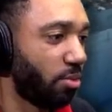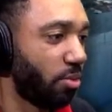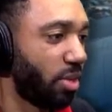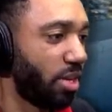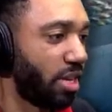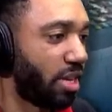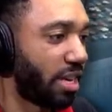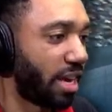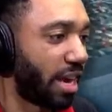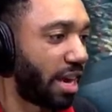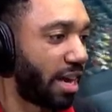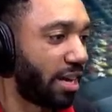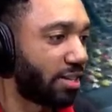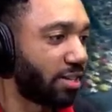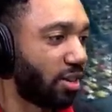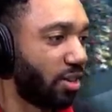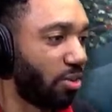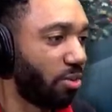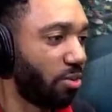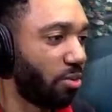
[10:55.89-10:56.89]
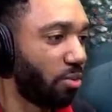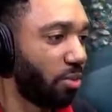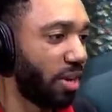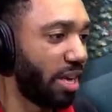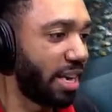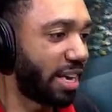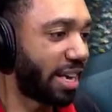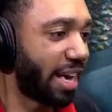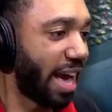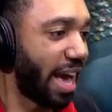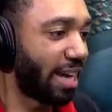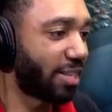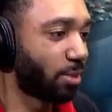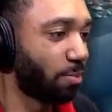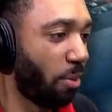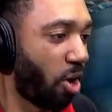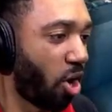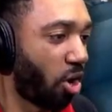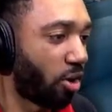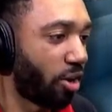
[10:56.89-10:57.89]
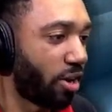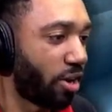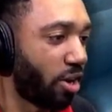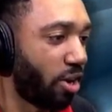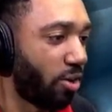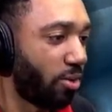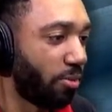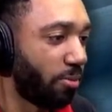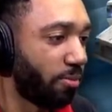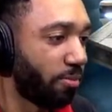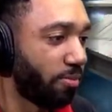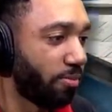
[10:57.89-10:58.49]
Weak ass. Oh, weak ass Mario.